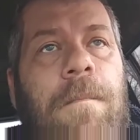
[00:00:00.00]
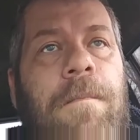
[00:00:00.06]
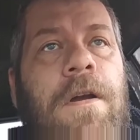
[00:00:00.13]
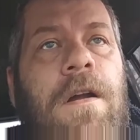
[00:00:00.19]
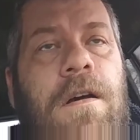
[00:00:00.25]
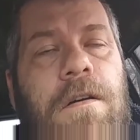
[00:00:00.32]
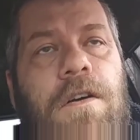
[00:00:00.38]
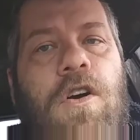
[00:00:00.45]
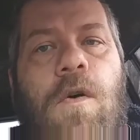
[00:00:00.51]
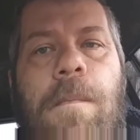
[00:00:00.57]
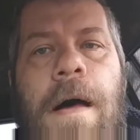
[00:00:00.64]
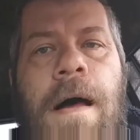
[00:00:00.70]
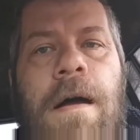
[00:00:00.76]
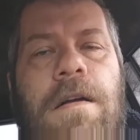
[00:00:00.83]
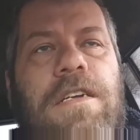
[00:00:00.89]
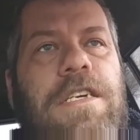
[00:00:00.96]
I'm going to go
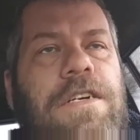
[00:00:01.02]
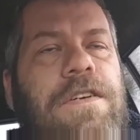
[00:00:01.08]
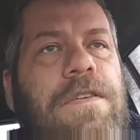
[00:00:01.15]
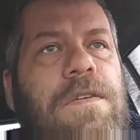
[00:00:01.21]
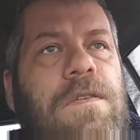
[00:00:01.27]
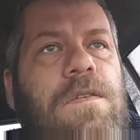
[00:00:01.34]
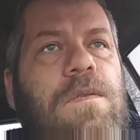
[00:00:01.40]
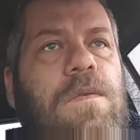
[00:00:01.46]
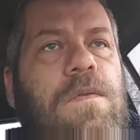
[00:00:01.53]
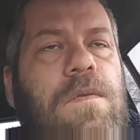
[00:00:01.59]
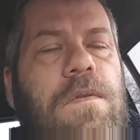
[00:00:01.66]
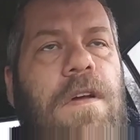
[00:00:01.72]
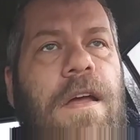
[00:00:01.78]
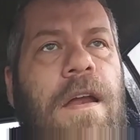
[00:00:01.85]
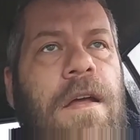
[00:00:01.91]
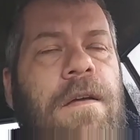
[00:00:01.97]
back to
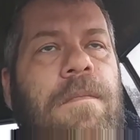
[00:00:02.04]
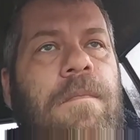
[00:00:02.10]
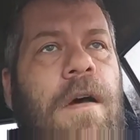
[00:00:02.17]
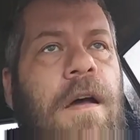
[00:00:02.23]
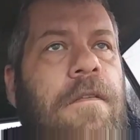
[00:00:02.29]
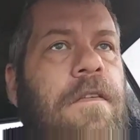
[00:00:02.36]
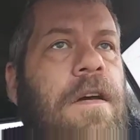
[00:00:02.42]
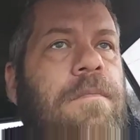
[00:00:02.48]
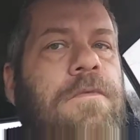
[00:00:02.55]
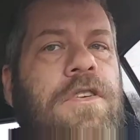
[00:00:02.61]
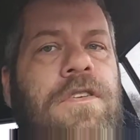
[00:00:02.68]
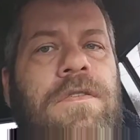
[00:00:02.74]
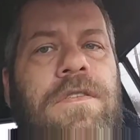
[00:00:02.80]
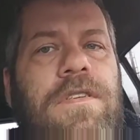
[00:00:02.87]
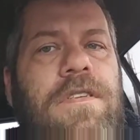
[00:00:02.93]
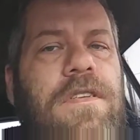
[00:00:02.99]
getting my vape
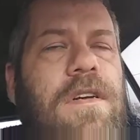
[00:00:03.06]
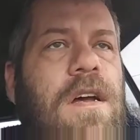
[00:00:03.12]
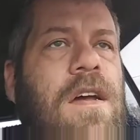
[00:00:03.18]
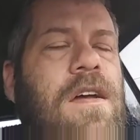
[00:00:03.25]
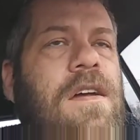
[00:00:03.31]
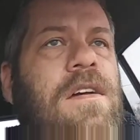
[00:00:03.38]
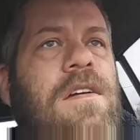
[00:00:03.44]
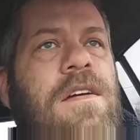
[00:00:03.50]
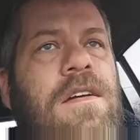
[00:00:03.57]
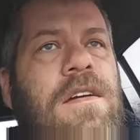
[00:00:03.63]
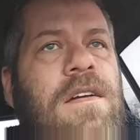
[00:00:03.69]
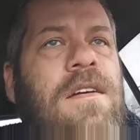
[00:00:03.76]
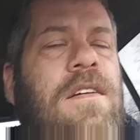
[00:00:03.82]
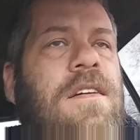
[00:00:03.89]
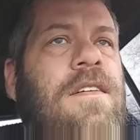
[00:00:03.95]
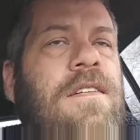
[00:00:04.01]
juice
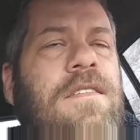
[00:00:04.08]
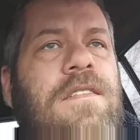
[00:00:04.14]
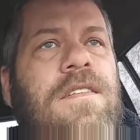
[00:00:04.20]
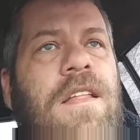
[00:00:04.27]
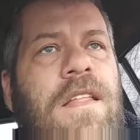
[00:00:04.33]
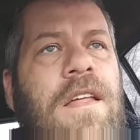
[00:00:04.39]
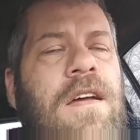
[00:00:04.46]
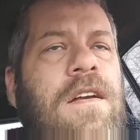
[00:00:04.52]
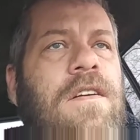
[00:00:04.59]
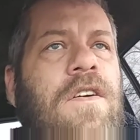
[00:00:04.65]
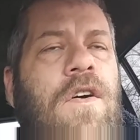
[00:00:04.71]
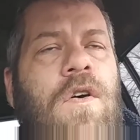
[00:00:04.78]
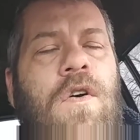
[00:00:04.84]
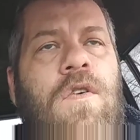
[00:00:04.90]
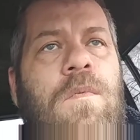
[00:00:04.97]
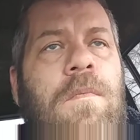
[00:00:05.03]
and then go
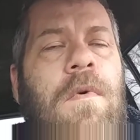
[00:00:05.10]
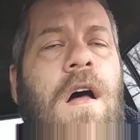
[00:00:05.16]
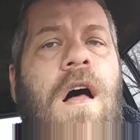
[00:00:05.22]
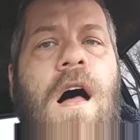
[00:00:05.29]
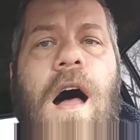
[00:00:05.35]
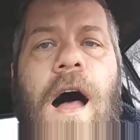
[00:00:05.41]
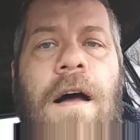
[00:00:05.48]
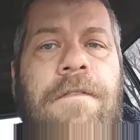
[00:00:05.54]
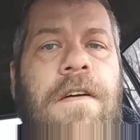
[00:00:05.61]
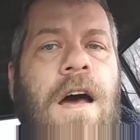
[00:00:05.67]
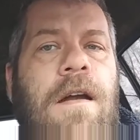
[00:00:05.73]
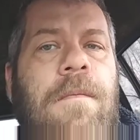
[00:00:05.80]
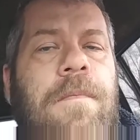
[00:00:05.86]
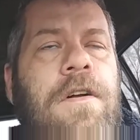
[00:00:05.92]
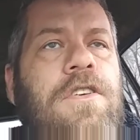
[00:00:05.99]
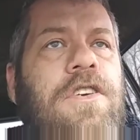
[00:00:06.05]
home. I've got
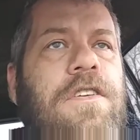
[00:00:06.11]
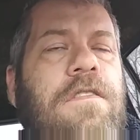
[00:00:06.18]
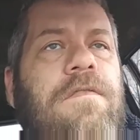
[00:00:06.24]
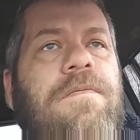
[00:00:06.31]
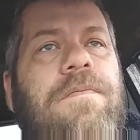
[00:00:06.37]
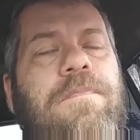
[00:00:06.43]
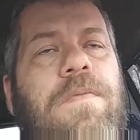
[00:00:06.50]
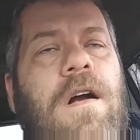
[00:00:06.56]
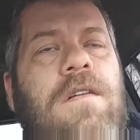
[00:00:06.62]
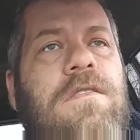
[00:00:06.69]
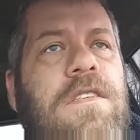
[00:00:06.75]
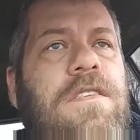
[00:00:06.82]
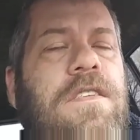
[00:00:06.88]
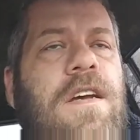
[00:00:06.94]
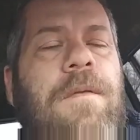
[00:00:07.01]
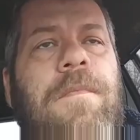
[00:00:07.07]
a bunch of
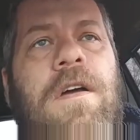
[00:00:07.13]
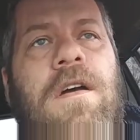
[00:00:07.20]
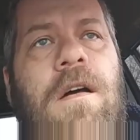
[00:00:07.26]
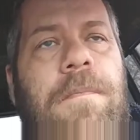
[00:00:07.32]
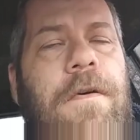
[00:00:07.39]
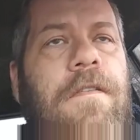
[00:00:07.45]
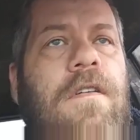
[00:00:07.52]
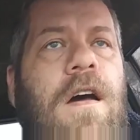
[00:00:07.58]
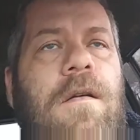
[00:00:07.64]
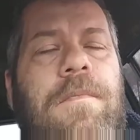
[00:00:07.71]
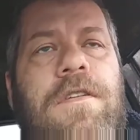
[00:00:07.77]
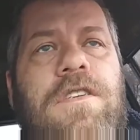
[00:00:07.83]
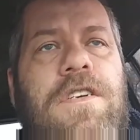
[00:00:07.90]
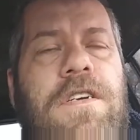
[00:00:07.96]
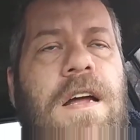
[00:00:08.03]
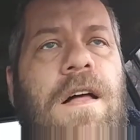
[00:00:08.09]
projects coming up. I've got a
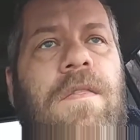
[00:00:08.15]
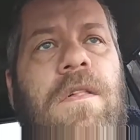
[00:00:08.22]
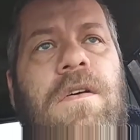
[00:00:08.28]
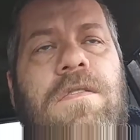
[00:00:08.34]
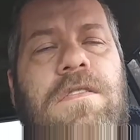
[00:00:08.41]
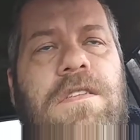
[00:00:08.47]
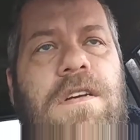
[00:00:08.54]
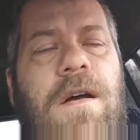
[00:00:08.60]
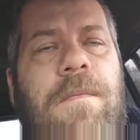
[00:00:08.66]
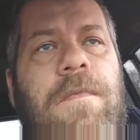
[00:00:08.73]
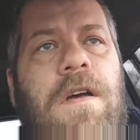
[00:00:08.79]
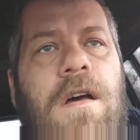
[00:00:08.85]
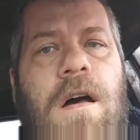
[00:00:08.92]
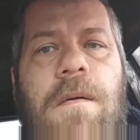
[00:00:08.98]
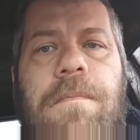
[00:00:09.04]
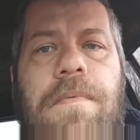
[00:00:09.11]
bunch of downloads
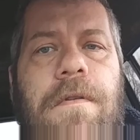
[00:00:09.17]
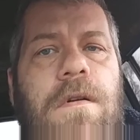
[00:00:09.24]
coming up.